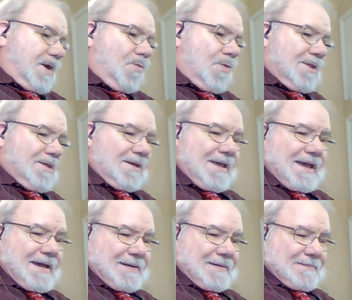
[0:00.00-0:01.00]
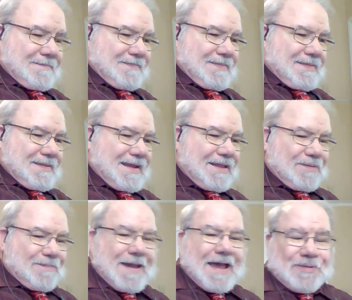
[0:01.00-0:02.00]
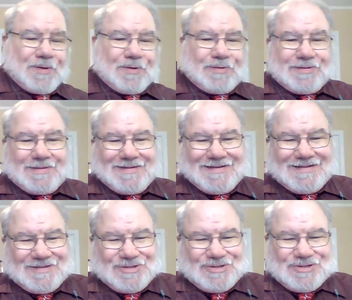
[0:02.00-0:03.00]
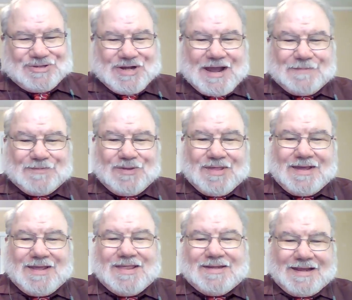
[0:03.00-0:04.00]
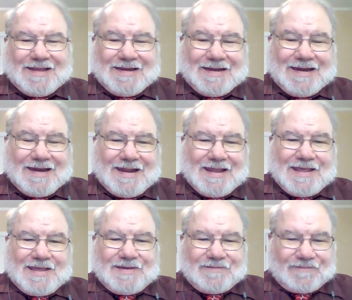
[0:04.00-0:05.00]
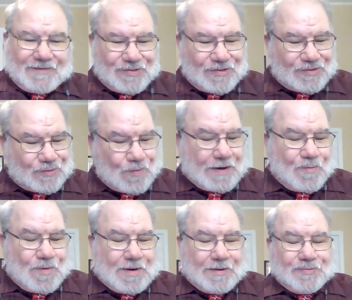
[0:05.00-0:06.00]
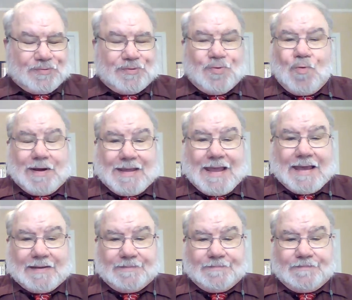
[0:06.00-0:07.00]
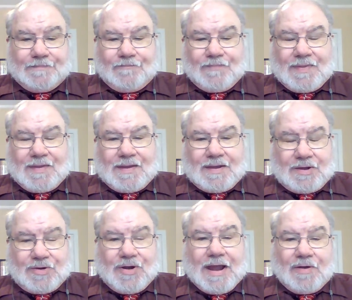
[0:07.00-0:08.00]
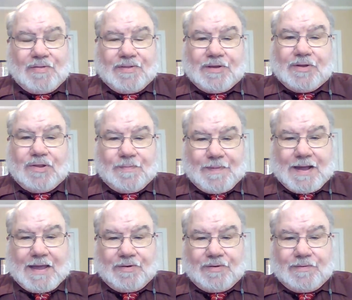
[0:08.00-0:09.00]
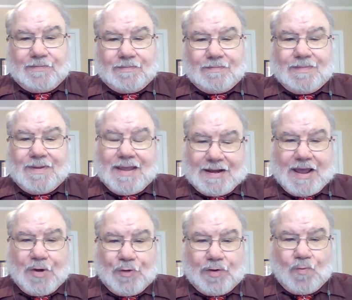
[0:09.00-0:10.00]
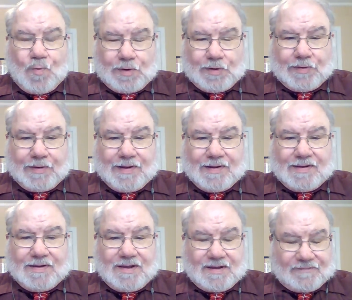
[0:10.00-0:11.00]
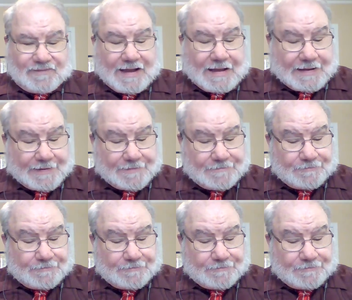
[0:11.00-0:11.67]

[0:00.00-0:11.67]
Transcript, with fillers: once again, that's Matthew chapter 16, verses 21 through 28. Hear now the inspired, inerrant word of God.